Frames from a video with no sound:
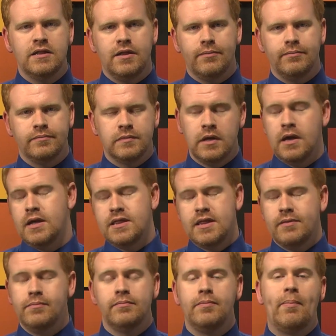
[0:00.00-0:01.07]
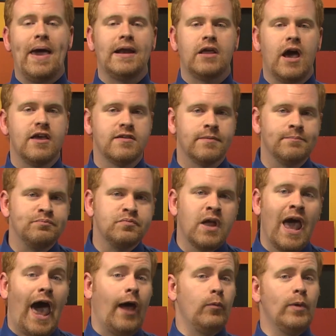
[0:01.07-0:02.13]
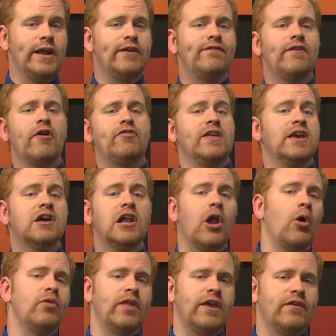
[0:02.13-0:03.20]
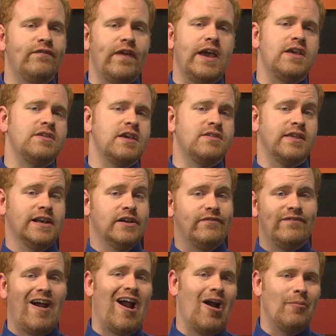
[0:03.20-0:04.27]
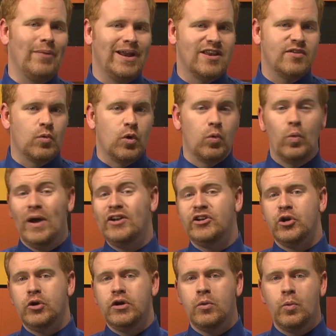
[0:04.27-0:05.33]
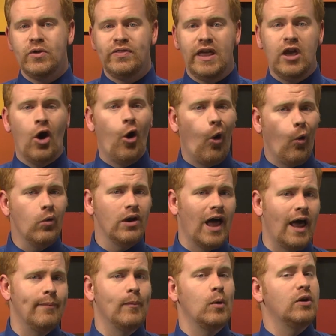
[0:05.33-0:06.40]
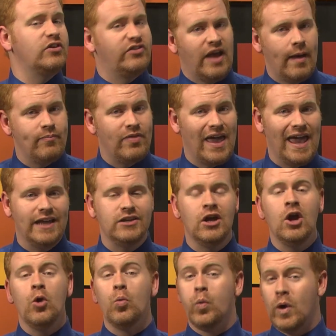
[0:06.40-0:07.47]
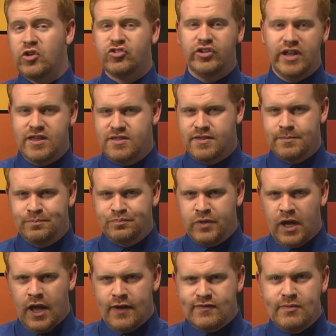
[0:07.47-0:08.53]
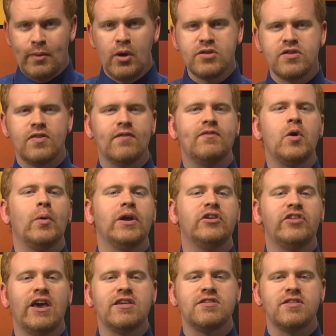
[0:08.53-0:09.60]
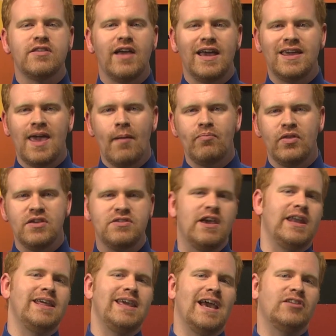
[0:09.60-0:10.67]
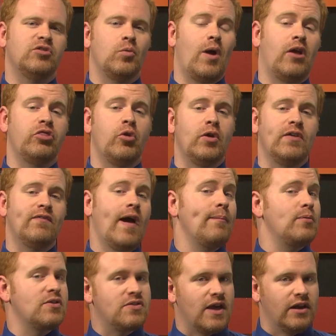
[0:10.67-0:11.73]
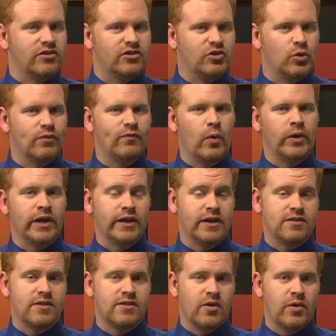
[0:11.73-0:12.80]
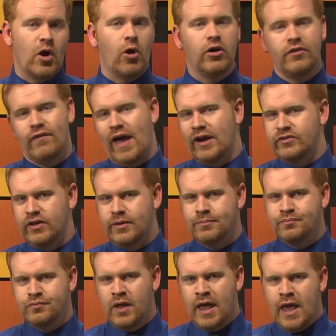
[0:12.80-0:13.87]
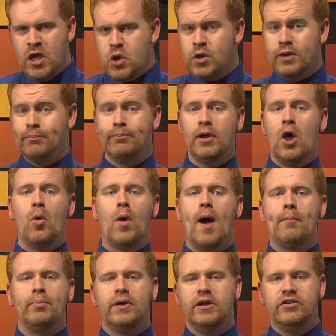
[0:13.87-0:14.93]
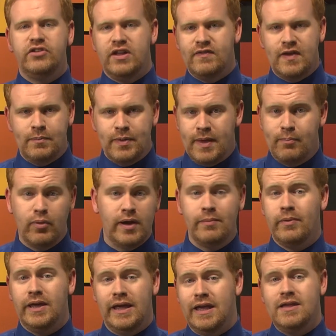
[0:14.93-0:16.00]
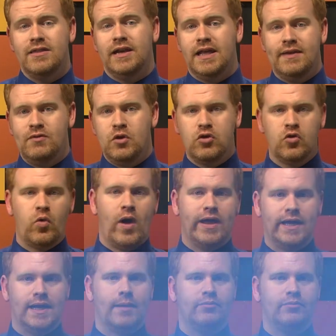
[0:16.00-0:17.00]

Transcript: the, bad guys, I really felt the clothing, faces, and environments were rendered with a whole lot more depth and richness. For most of the viewing tests, I kept the setting at around 35% to avoid unnecessary artifacting. You can blow up uh, DVP pretty easily. You crank it